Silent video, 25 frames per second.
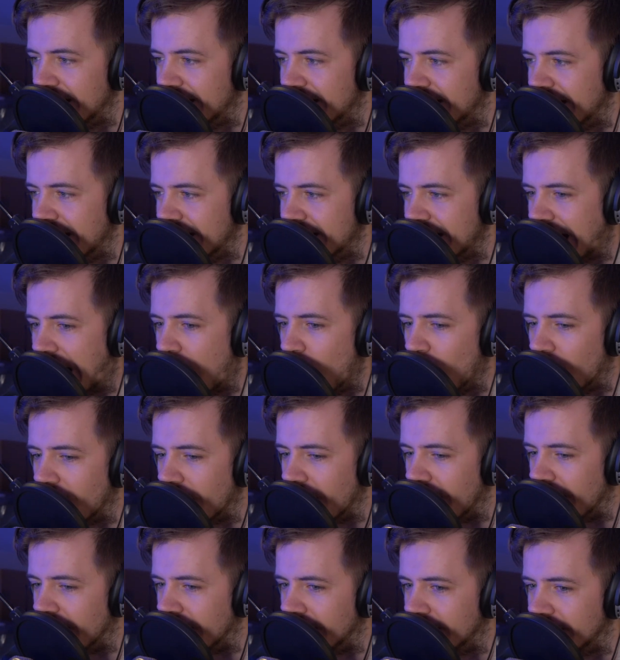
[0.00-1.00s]
It's
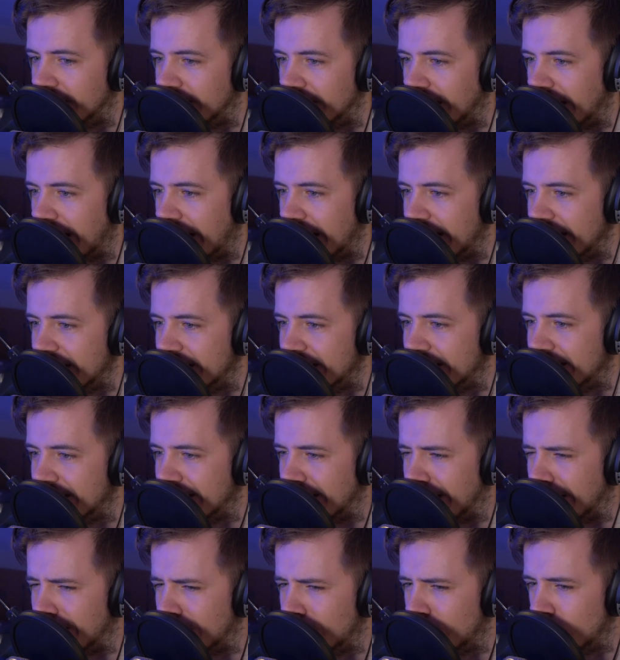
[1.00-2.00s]
out there, and
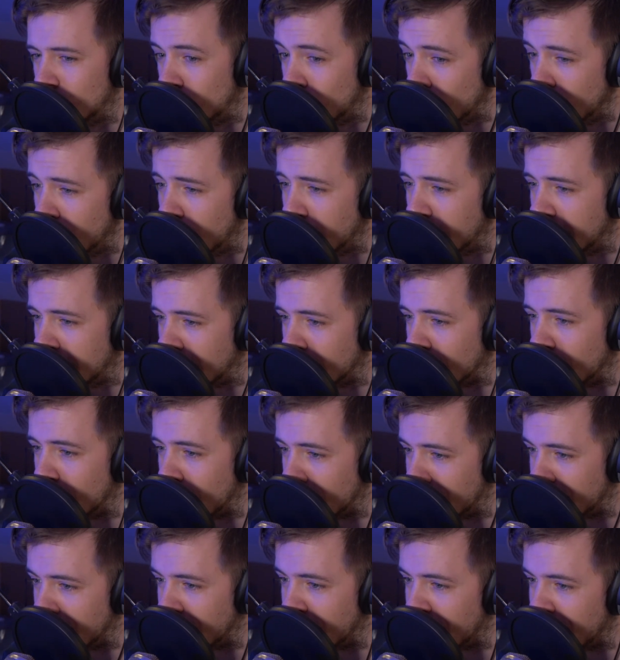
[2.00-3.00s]
it's a
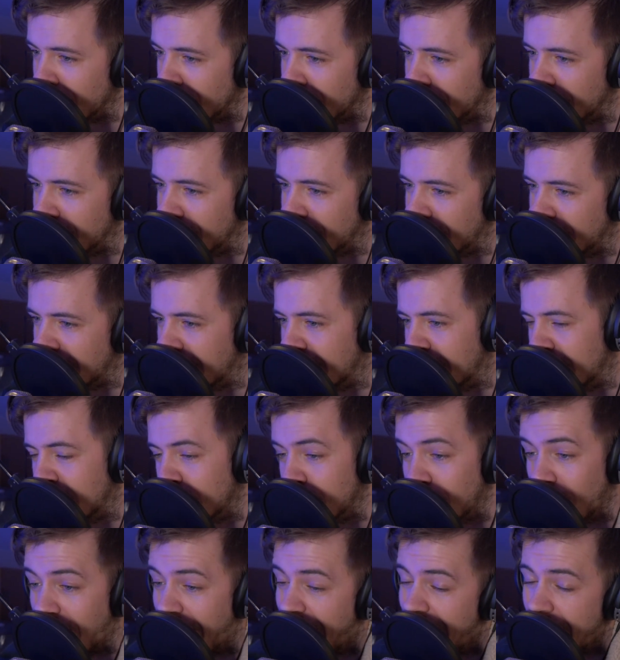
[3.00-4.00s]
superhero film.
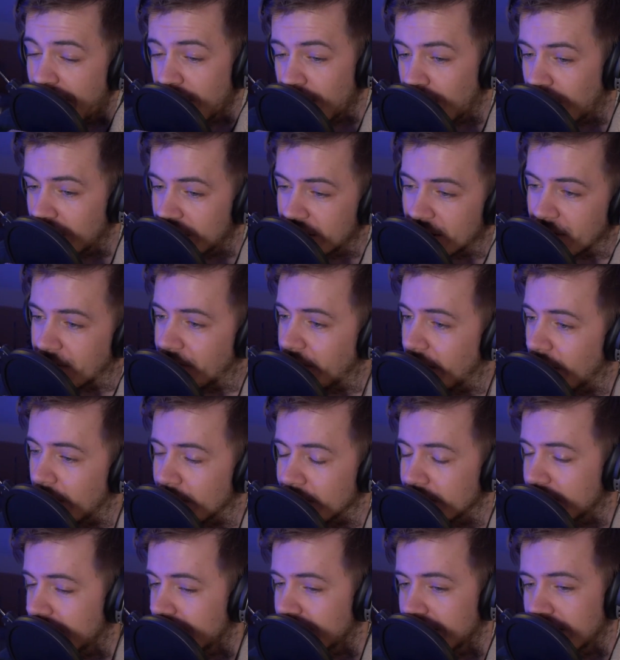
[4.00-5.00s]
But I haven't watched the
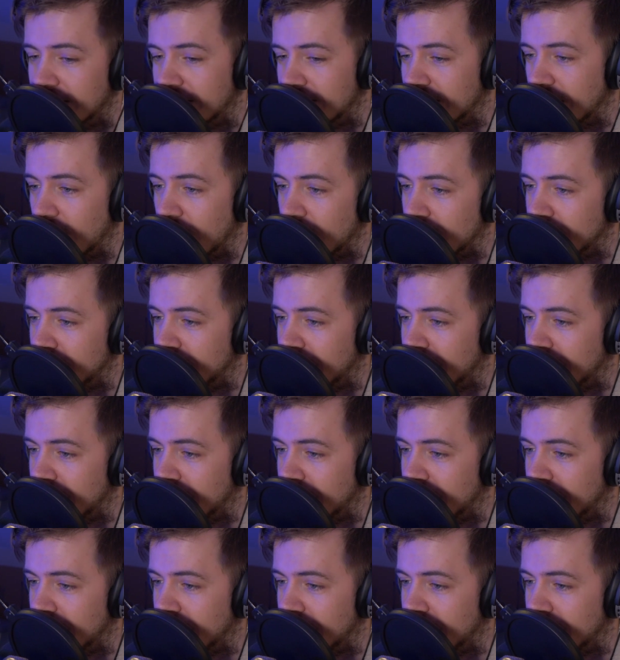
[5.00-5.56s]
films, so...